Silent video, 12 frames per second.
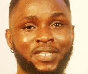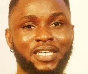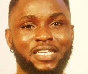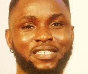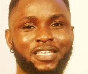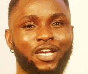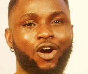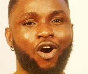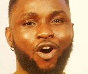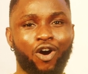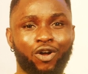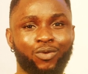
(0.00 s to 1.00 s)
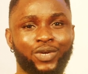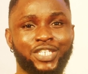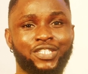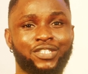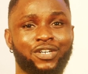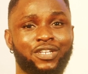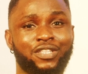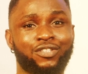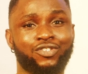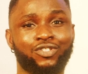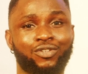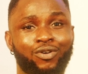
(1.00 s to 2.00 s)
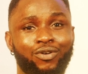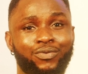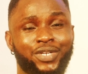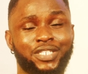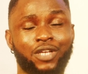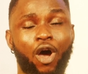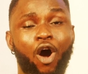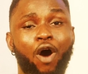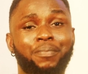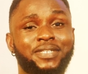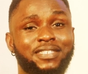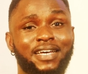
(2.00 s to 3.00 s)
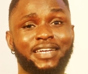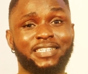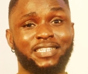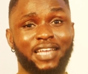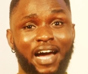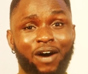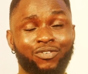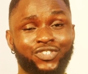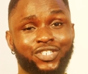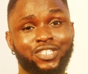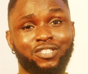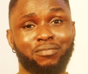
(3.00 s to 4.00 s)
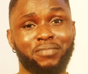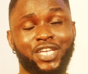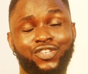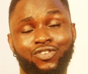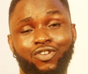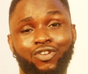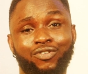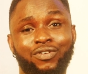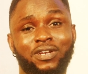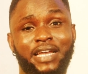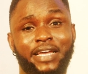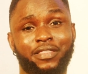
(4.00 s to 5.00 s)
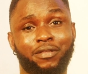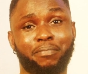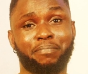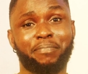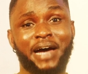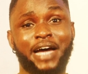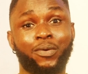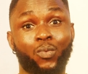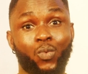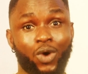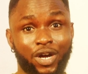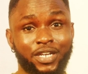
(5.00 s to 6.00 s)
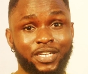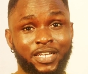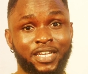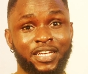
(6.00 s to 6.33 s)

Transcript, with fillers: Is he always turning the stories upside down just to make you look like the bad one?